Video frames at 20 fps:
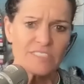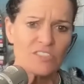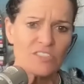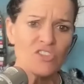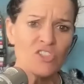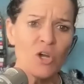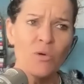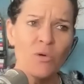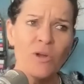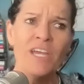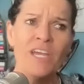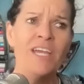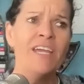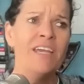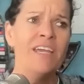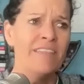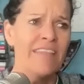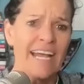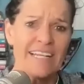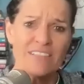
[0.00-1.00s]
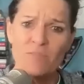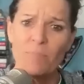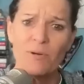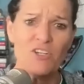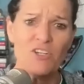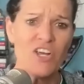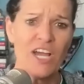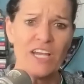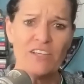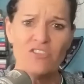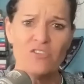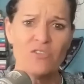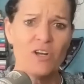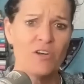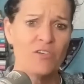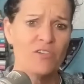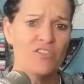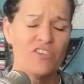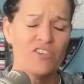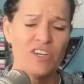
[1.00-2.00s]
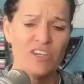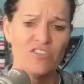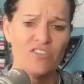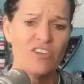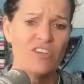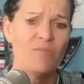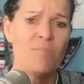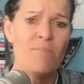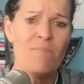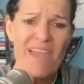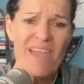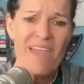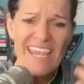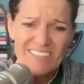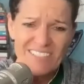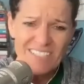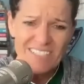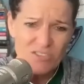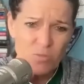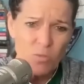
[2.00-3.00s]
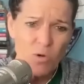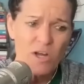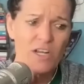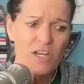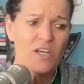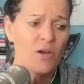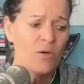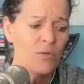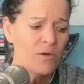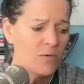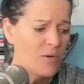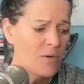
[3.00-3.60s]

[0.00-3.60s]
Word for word: So that's progesterone. She she makes us want to go